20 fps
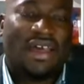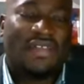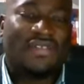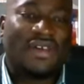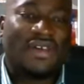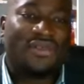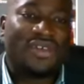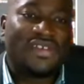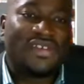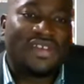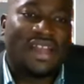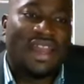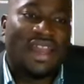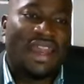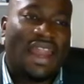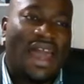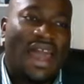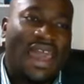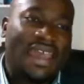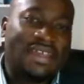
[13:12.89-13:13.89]
there is
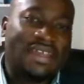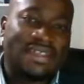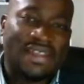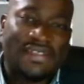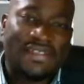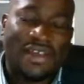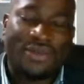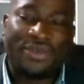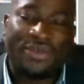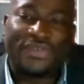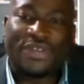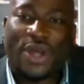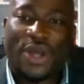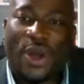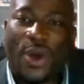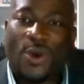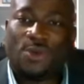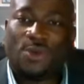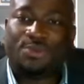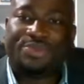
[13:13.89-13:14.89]
light and there is
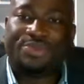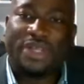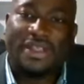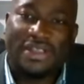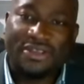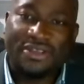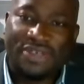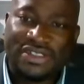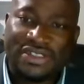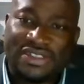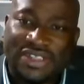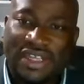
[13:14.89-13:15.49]
hope and there is